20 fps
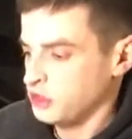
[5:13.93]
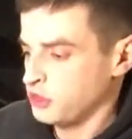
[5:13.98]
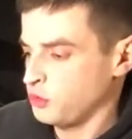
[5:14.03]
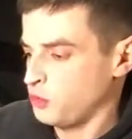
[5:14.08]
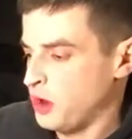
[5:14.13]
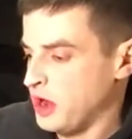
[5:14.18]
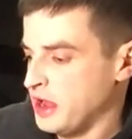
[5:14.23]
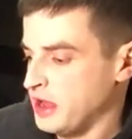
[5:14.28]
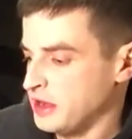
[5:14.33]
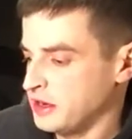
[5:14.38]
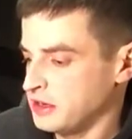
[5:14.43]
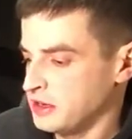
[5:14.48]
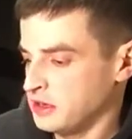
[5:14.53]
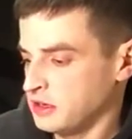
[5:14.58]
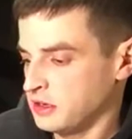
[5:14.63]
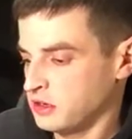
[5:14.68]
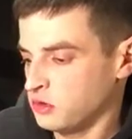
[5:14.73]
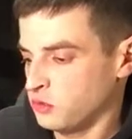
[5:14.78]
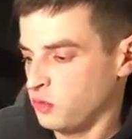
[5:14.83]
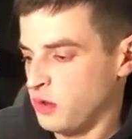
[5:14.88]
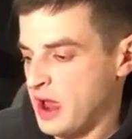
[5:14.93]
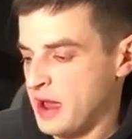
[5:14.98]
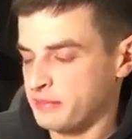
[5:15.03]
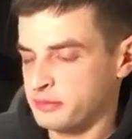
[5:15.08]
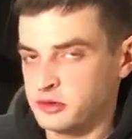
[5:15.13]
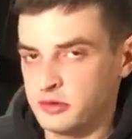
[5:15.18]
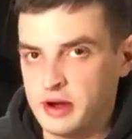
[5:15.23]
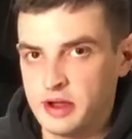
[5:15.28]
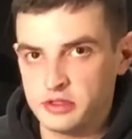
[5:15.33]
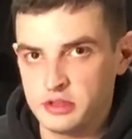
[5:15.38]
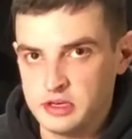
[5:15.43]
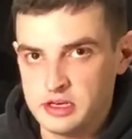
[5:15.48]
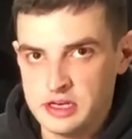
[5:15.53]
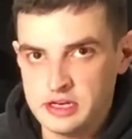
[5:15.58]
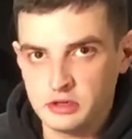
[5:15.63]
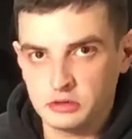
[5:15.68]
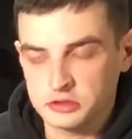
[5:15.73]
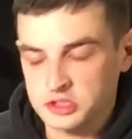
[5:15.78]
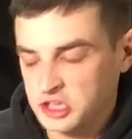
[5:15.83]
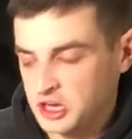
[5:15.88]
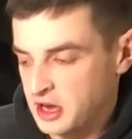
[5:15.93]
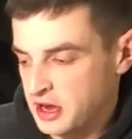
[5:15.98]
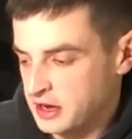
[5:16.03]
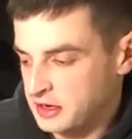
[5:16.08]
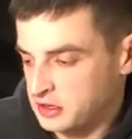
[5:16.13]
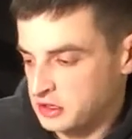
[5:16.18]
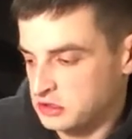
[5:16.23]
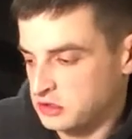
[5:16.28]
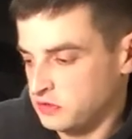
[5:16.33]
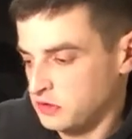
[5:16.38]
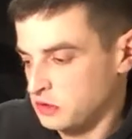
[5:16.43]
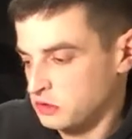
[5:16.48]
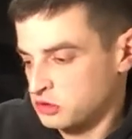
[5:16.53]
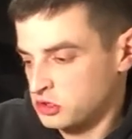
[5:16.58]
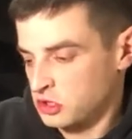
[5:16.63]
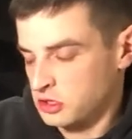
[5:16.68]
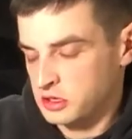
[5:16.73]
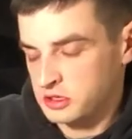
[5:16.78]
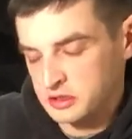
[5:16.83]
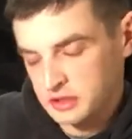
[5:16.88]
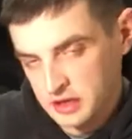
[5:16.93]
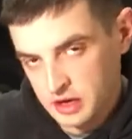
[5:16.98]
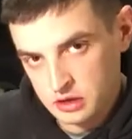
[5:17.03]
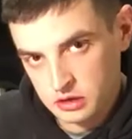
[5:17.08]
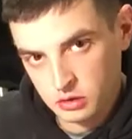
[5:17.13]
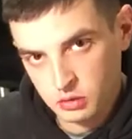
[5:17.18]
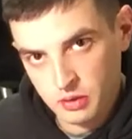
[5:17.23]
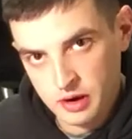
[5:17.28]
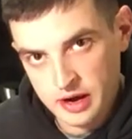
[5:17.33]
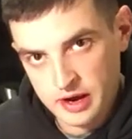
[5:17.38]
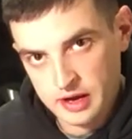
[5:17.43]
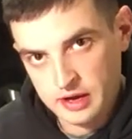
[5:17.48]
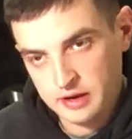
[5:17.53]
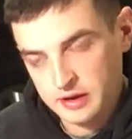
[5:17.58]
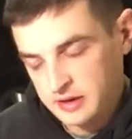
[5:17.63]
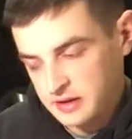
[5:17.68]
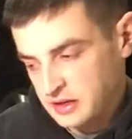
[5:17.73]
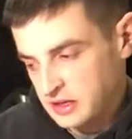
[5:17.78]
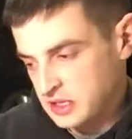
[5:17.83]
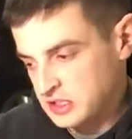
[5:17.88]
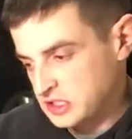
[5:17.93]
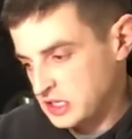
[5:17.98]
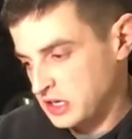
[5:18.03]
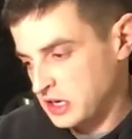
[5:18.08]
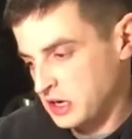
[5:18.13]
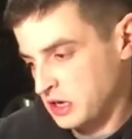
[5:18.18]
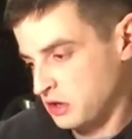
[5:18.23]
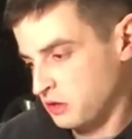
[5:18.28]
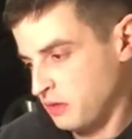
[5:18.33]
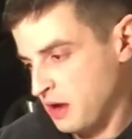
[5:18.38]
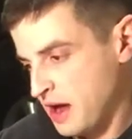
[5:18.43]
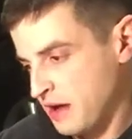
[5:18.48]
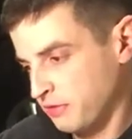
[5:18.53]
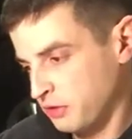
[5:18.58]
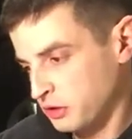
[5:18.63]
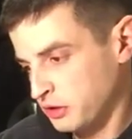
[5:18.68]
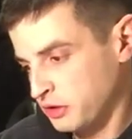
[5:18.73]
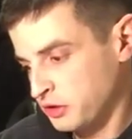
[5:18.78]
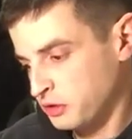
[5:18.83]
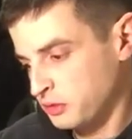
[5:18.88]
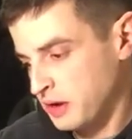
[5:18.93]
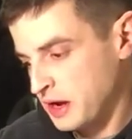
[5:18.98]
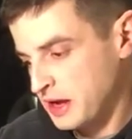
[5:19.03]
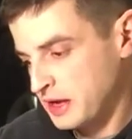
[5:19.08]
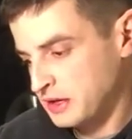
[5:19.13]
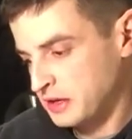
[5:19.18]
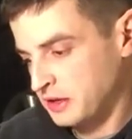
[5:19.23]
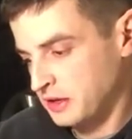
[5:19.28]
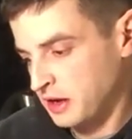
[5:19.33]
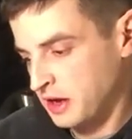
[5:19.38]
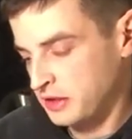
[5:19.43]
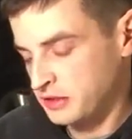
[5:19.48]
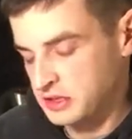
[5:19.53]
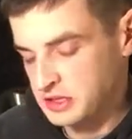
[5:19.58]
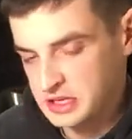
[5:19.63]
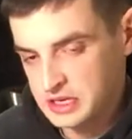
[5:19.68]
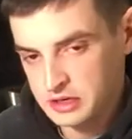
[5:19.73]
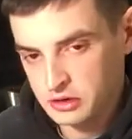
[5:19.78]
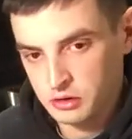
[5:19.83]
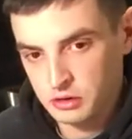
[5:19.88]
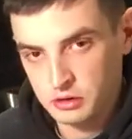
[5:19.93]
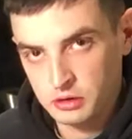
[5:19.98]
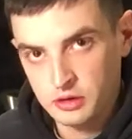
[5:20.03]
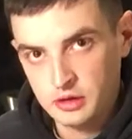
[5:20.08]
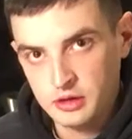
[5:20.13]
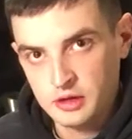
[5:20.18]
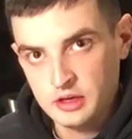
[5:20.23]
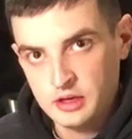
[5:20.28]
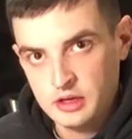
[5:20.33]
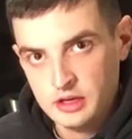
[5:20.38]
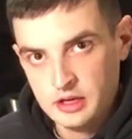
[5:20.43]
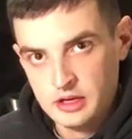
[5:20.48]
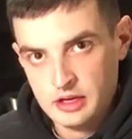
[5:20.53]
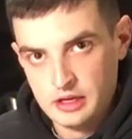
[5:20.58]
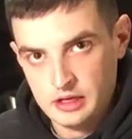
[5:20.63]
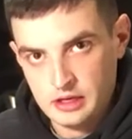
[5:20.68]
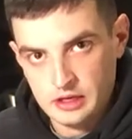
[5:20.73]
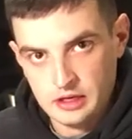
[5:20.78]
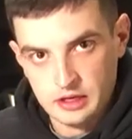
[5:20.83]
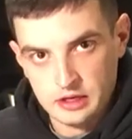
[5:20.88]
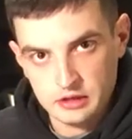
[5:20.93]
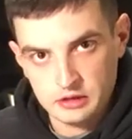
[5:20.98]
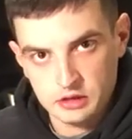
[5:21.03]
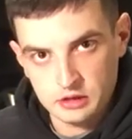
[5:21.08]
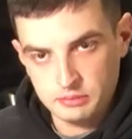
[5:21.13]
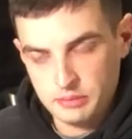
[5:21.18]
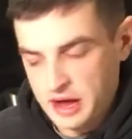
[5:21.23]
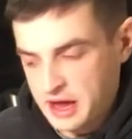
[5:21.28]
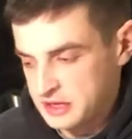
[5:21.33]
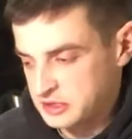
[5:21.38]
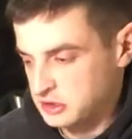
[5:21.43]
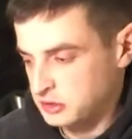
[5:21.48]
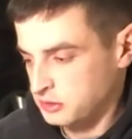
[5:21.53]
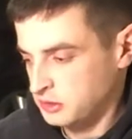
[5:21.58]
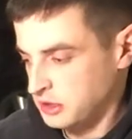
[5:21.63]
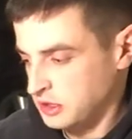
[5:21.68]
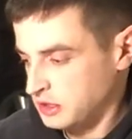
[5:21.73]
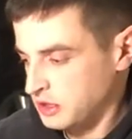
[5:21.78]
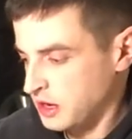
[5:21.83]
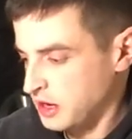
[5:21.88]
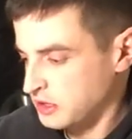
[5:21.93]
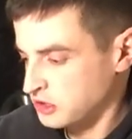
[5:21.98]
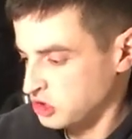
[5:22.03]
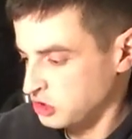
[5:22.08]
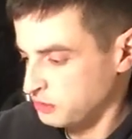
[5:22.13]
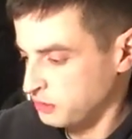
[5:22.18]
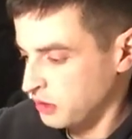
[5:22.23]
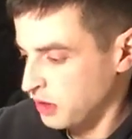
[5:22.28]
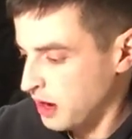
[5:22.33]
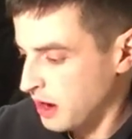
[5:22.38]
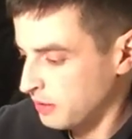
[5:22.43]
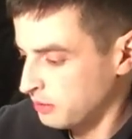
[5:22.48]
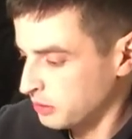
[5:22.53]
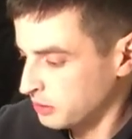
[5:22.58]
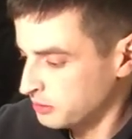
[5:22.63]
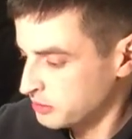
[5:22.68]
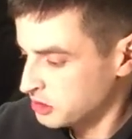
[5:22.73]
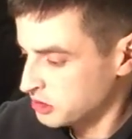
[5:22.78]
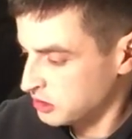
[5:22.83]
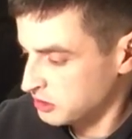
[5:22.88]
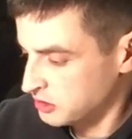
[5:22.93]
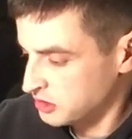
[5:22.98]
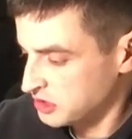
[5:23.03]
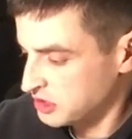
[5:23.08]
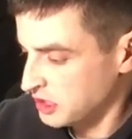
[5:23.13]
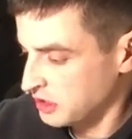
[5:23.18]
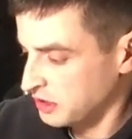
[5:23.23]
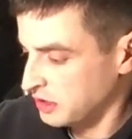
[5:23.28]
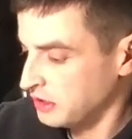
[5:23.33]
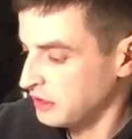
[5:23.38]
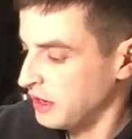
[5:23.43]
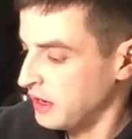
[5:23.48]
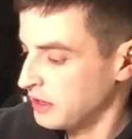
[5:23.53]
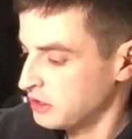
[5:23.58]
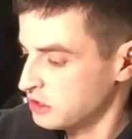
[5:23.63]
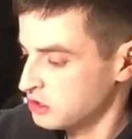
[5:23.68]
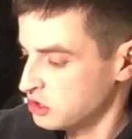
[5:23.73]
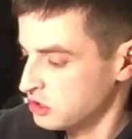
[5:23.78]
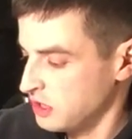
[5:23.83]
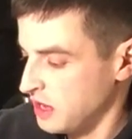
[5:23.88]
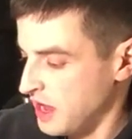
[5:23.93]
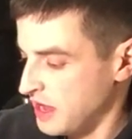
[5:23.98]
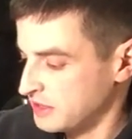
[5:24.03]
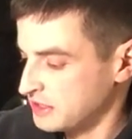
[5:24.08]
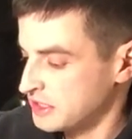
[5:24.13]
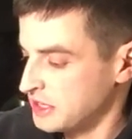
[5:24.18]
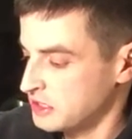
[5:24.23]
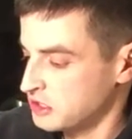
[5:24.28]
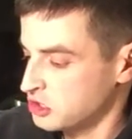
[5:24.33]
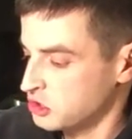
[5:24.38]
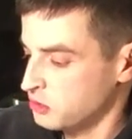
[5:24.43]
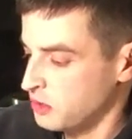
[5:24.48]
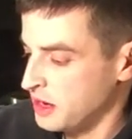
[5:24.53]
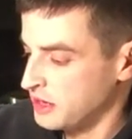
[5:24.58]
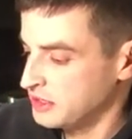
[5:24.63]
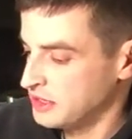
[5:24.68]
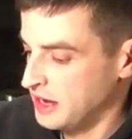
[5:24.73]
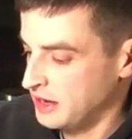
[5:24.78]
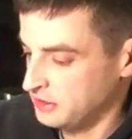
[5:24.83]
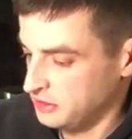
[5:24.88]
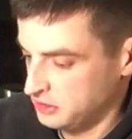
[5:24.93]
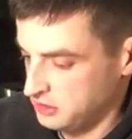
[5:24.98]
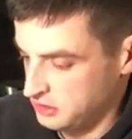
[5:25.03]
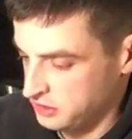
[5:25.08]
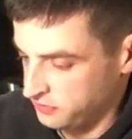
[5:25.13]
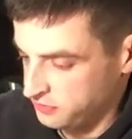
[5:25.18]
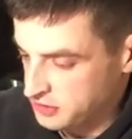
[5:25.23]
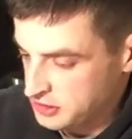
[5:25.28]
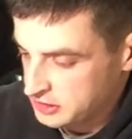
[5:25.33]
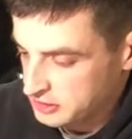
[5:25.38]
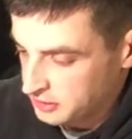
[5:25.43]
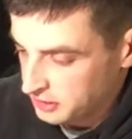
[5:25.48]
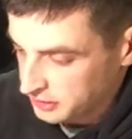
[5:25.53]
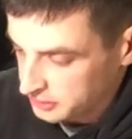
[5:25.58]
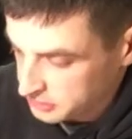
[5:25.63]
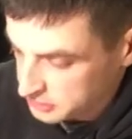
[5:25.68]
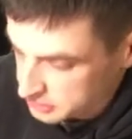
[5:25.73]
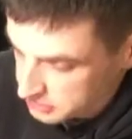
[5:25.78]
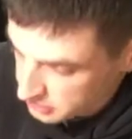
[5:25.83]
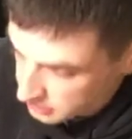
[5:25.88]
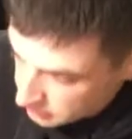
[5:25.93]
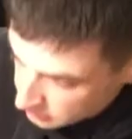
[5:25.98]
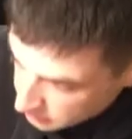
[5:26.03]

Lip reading: thread wrapped around the needle taut, because if you turn it the other way, it's going to unravel the thread on the needle and could possibly cause you problems and suck in excess thread down into the feed dogs.